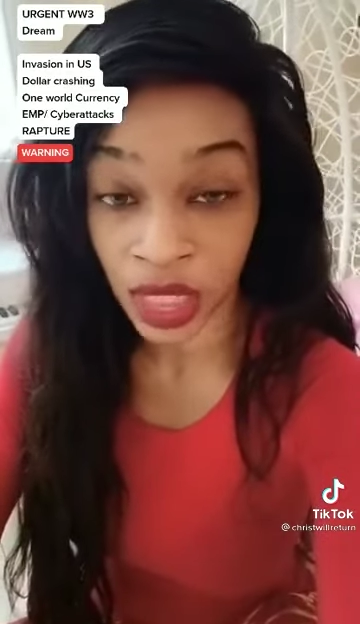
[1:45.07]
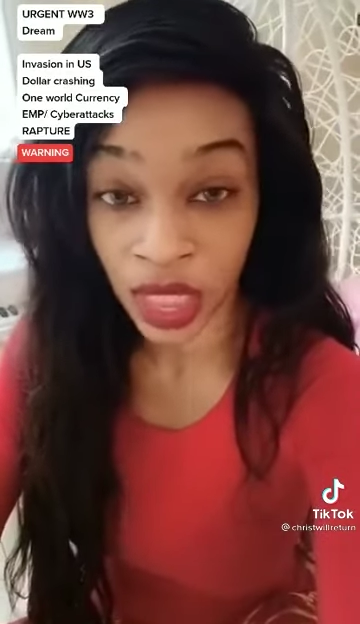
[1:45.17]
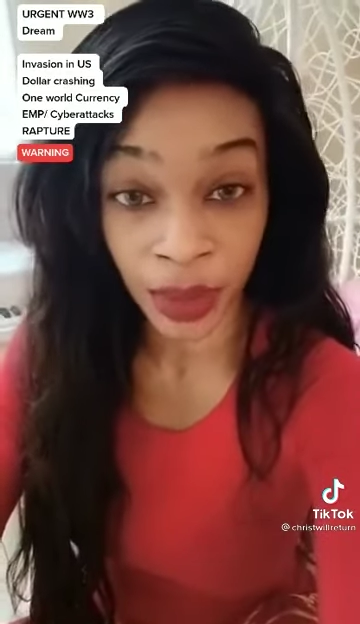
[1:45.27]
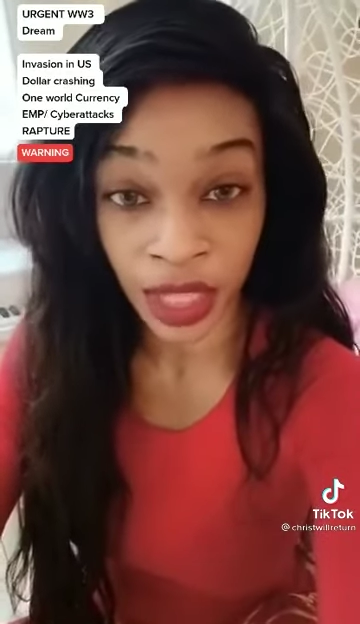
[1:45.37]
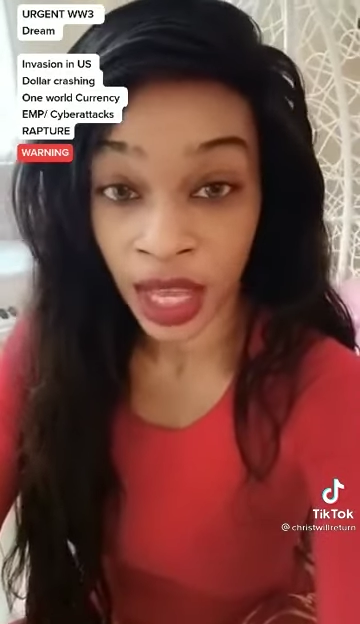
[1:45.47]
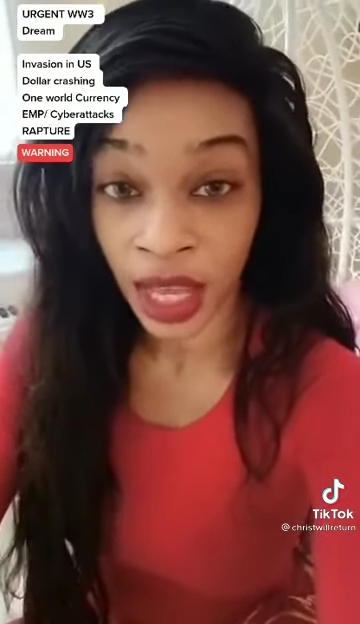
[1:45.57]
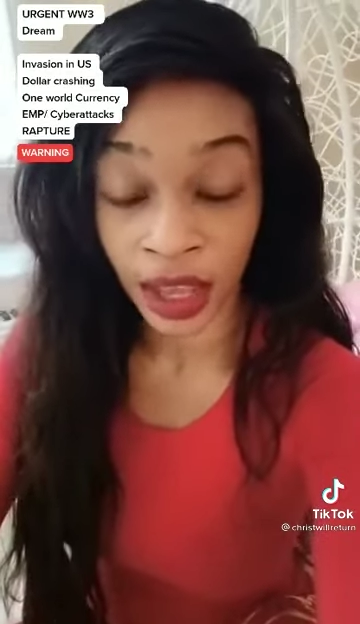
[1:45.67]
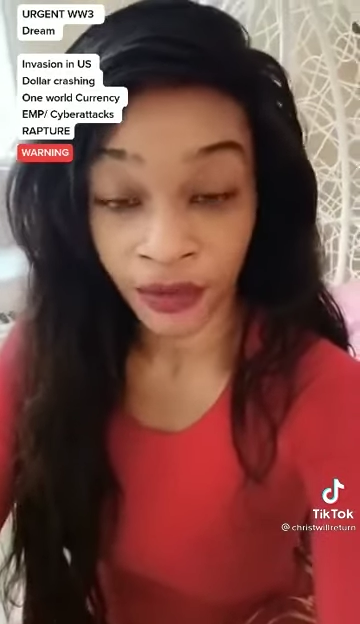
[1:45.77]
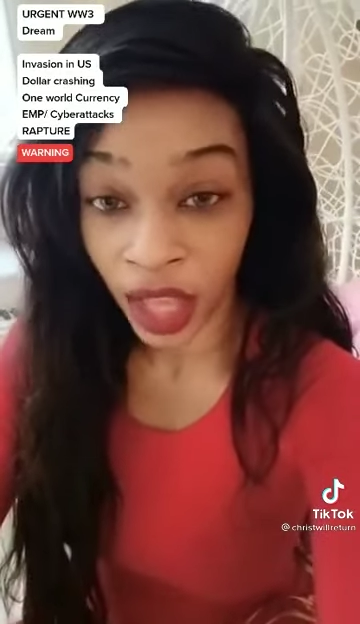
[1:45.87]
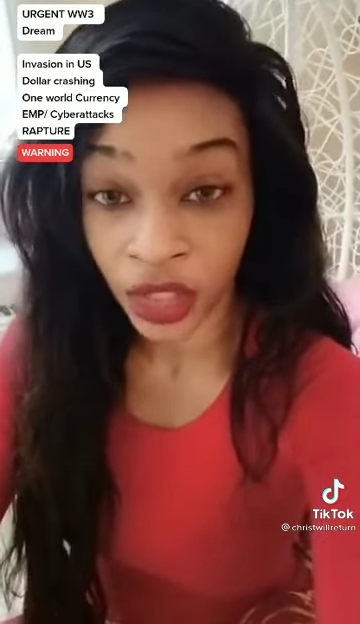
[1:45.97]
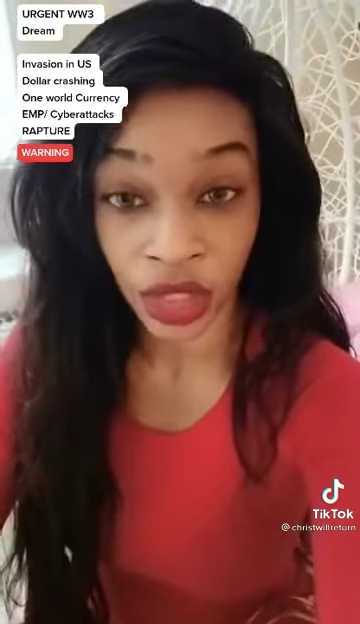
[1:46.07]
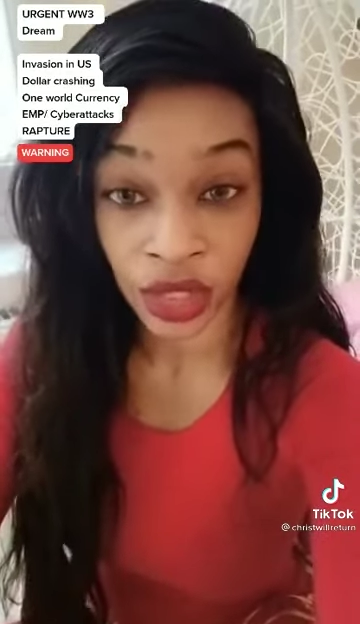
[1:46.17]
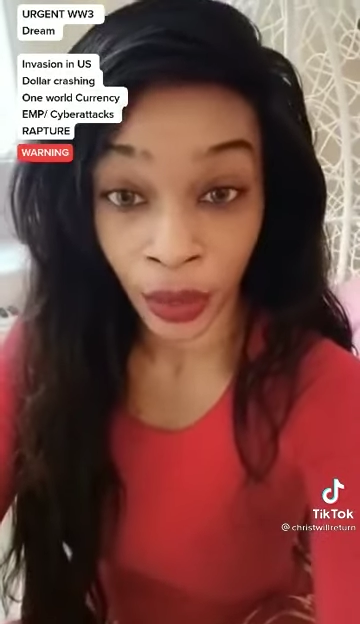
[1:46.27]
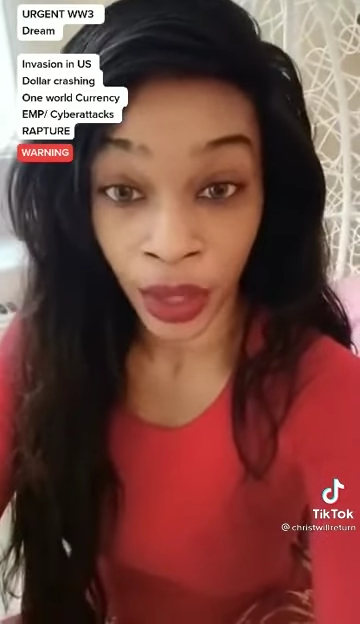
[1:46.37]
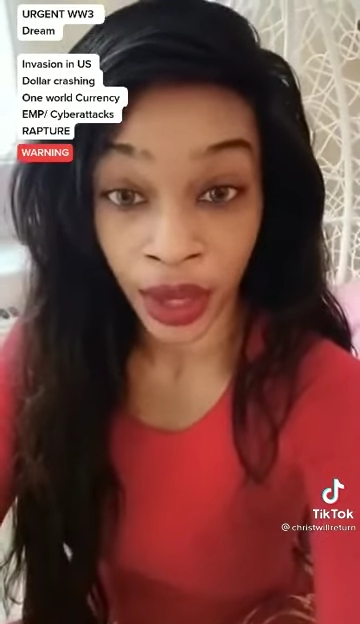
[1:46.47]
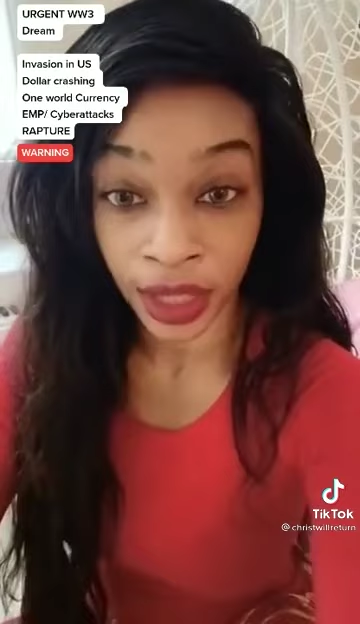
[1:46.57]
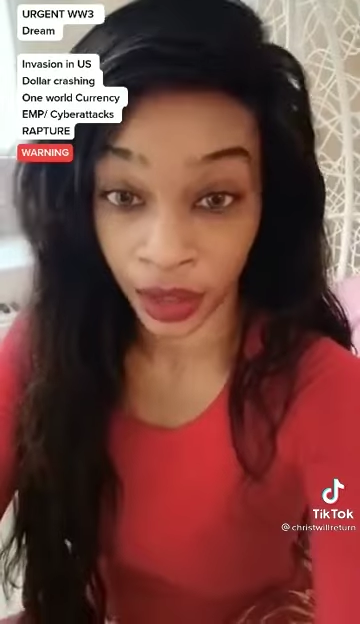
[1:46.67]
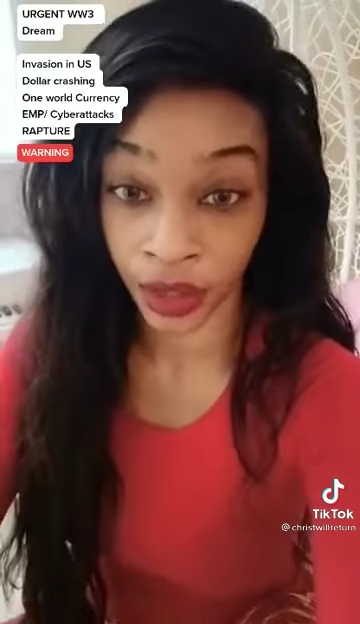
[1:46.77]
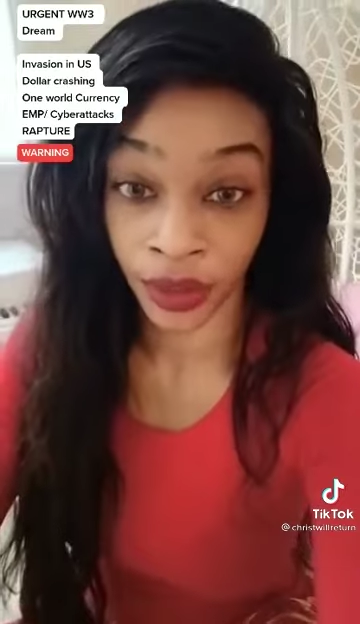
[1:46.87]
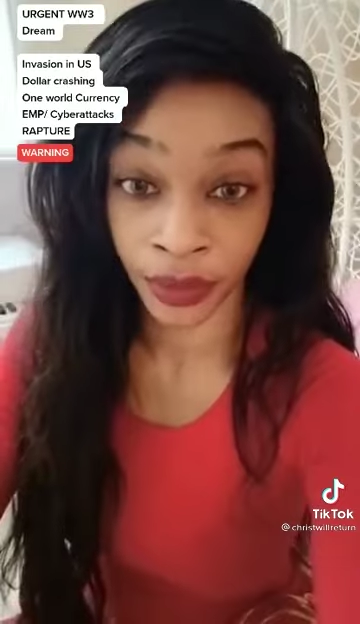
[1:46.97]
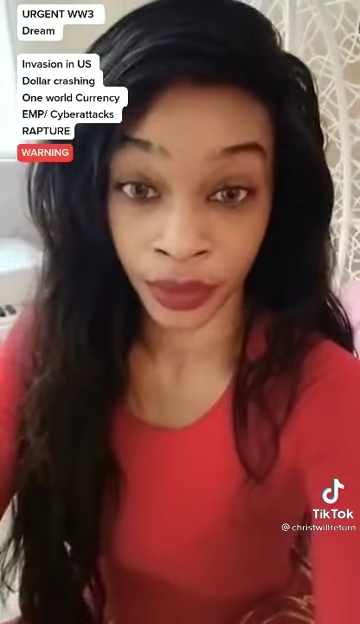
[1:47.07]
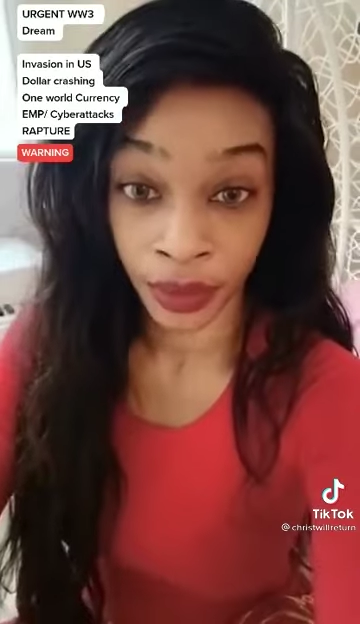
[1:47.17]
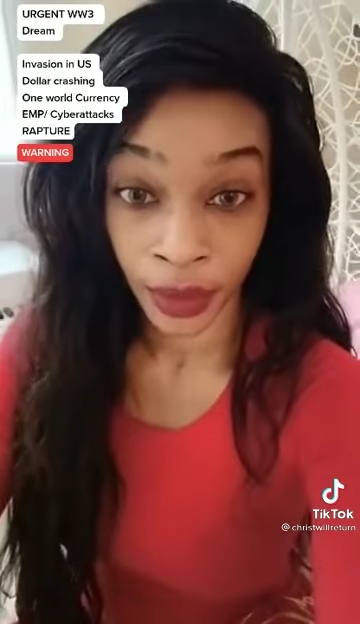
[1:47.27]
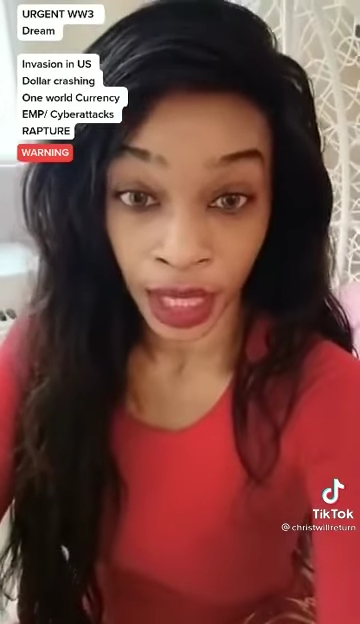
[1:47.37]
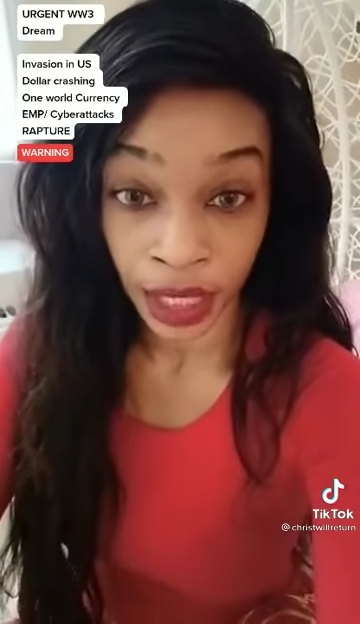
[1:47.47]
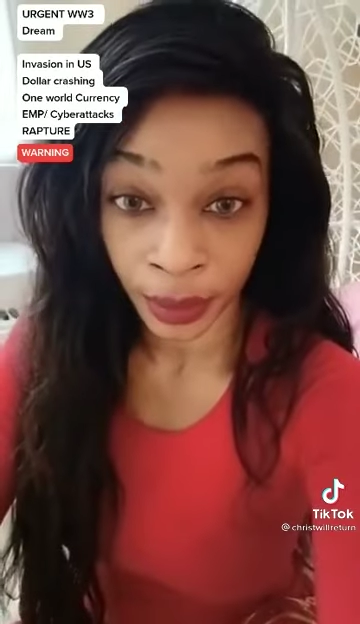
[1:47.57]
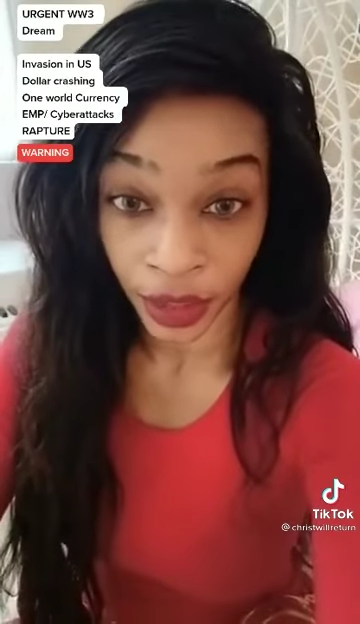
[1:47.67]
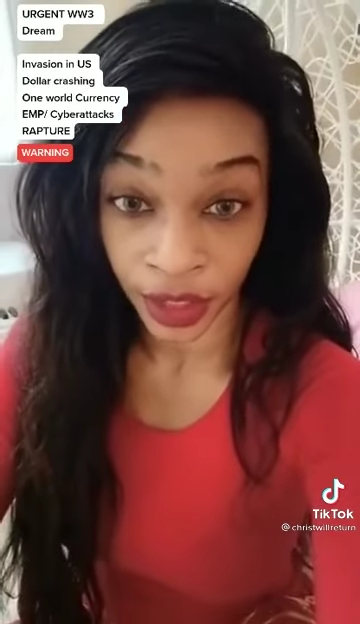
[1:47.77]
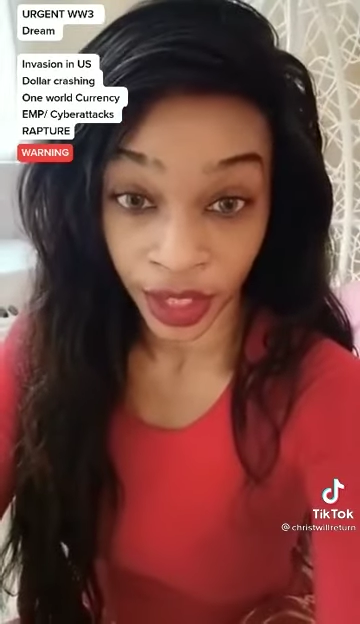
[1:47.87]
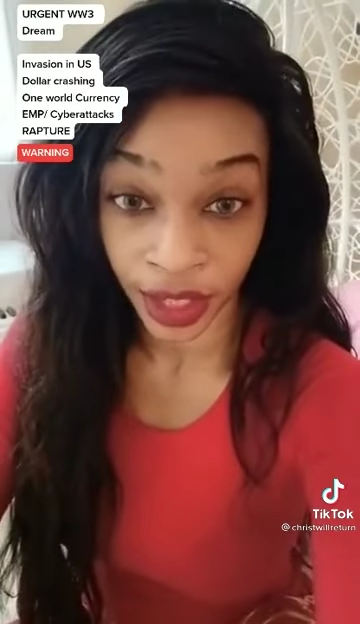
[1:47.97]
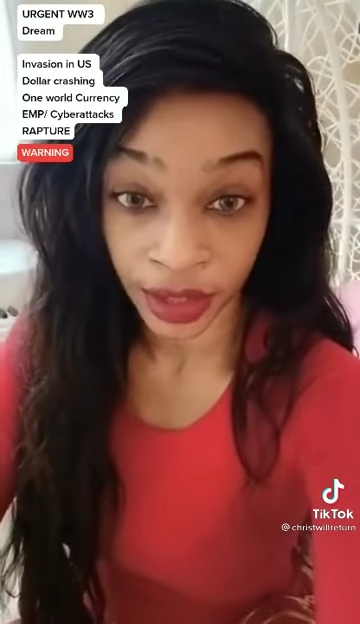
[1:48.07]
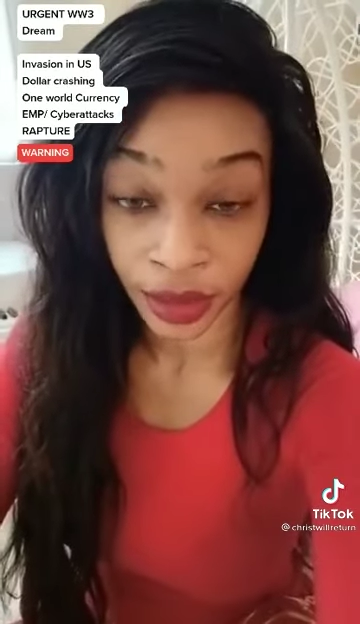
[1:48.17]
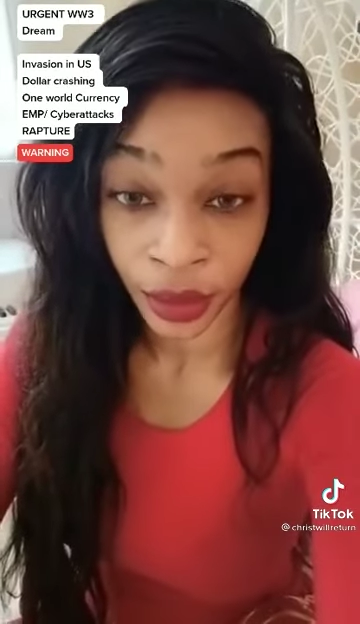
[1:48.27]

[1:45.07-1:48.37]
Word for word: there's going to be invasions going on here in America.